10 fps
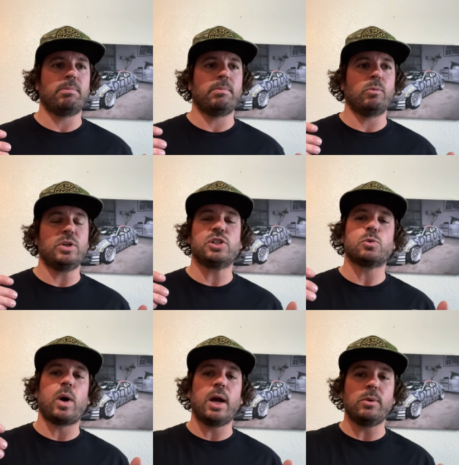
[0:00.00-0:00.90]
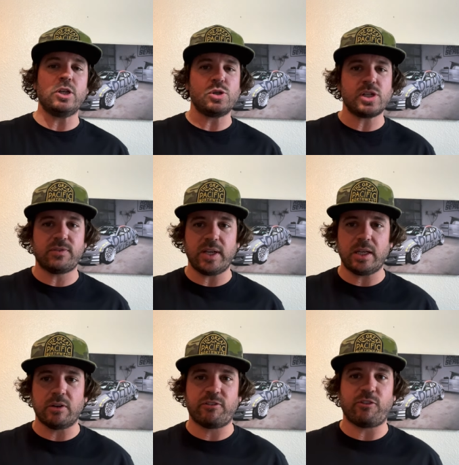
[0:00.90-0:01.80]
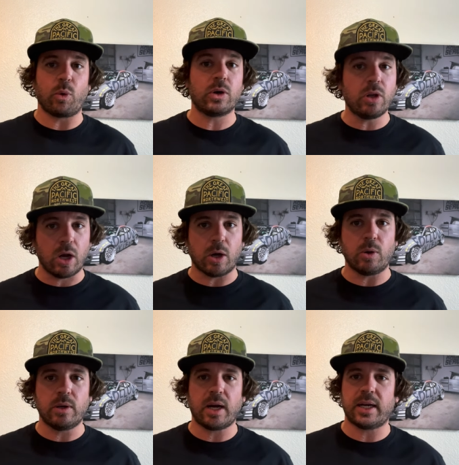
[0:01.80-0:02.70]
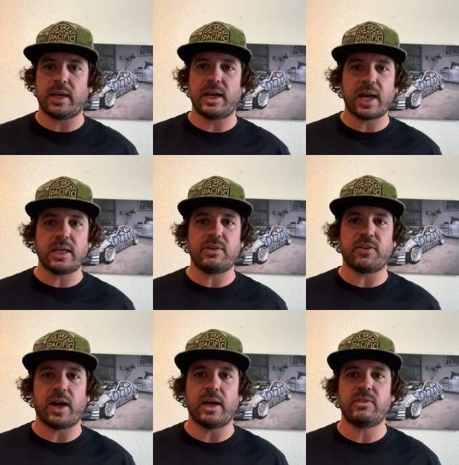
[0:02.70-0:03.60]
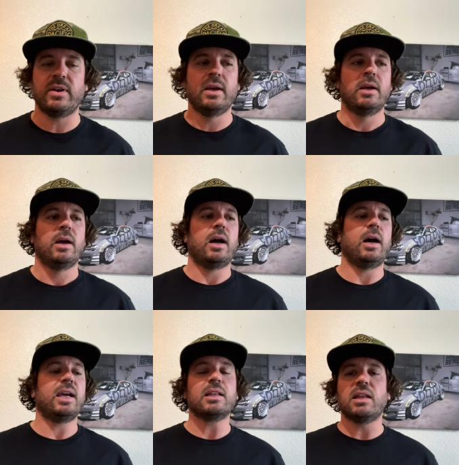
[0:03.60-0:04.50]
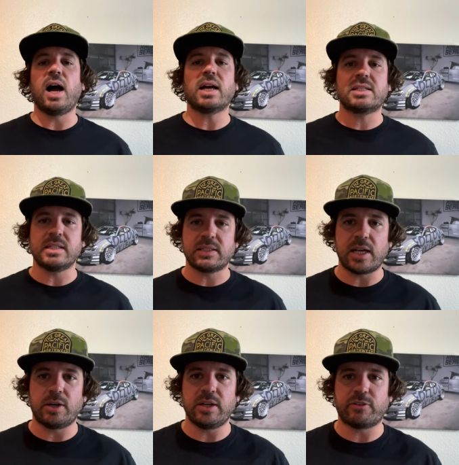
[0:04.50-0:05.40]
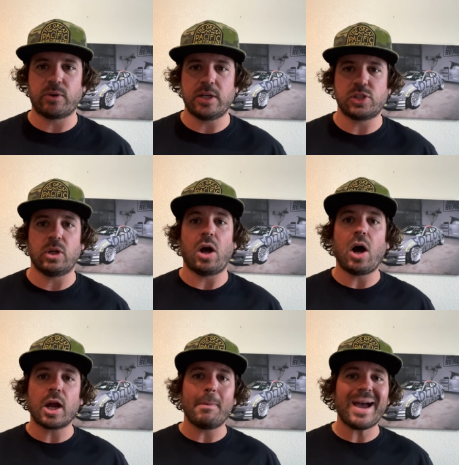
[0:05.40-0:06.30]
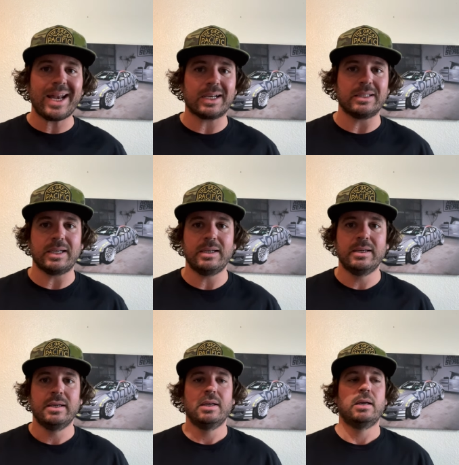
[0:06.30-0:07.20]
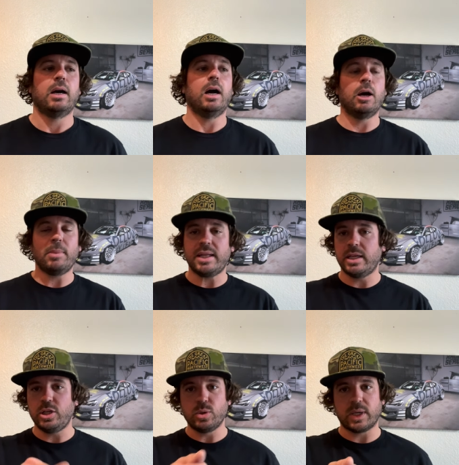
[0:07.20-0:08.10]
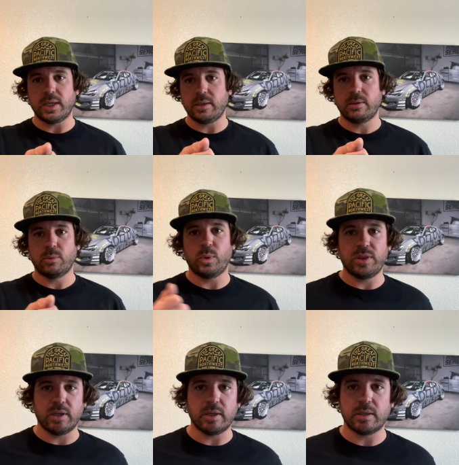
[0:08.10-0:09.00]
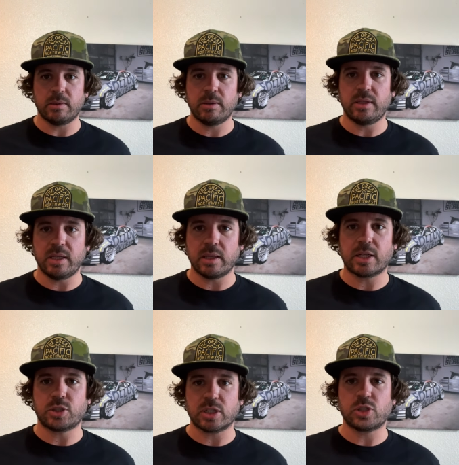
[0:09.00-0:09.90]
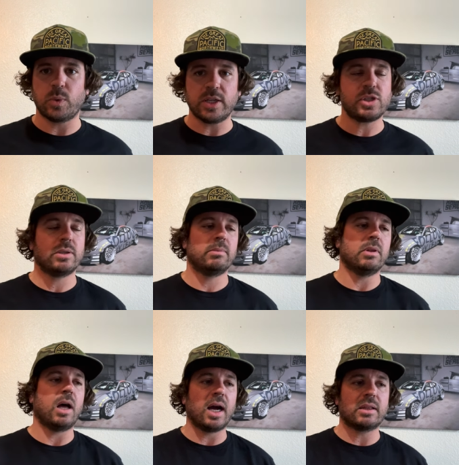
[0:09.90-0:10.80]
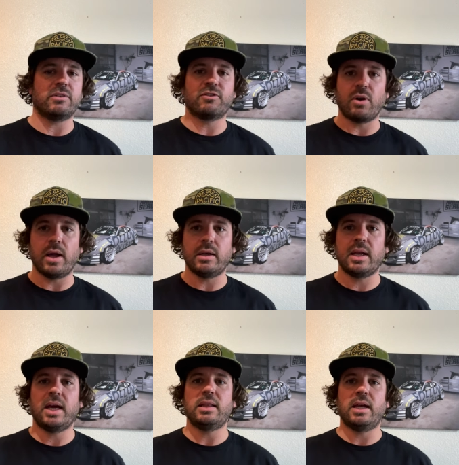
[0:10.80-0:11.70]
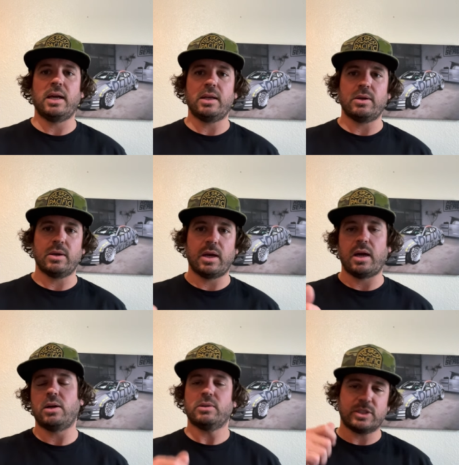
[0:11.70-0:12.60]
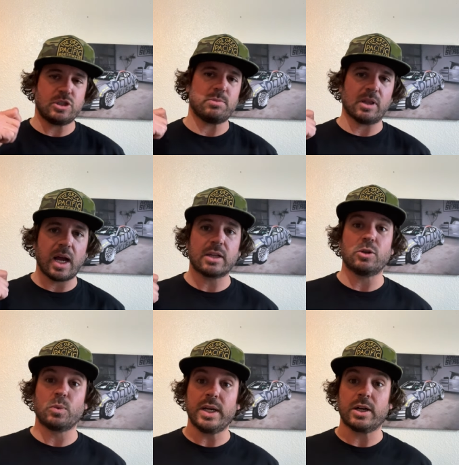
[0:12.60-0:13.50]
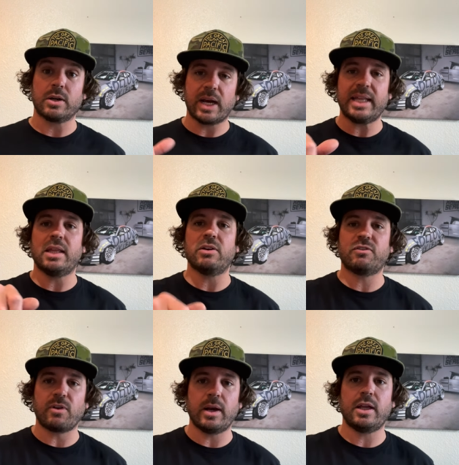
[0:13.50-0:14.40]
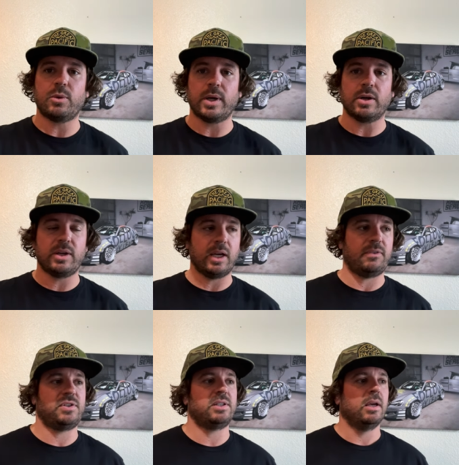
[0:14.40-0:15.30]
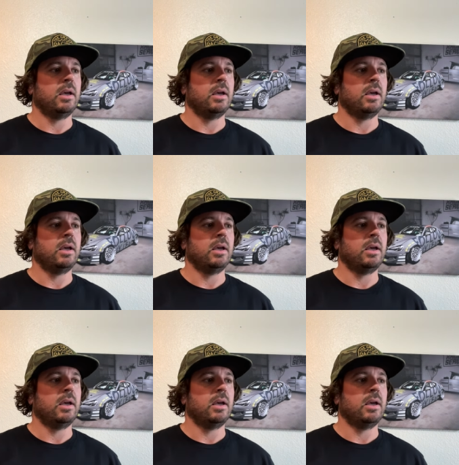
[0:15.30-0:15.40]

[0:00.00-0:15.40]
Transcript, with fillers: which is why when you shift it into four low on a 95, uh, it locks the center differential automatically. Um, and then you can, with the, the electric switch, lock the front and then, uh, excuse me, lock the rear and then the front and rear diffs.